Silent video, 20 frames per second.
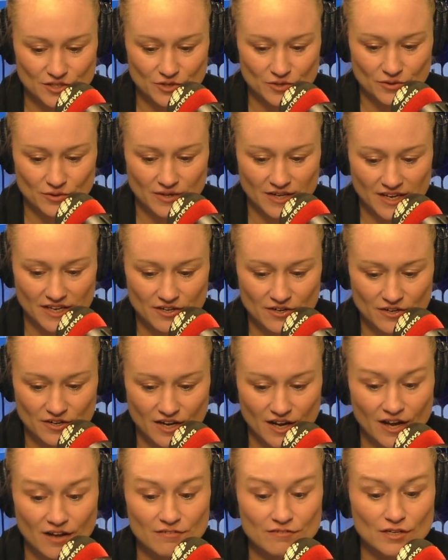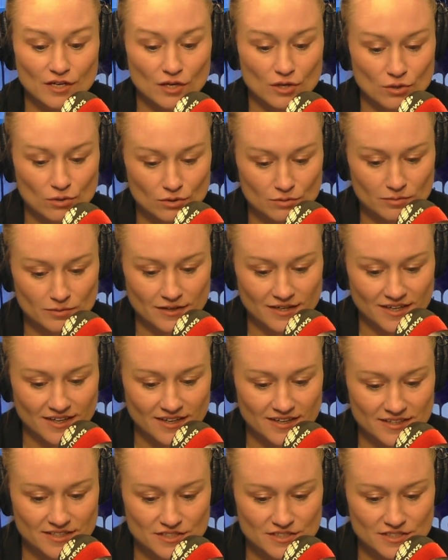the creator of Gura.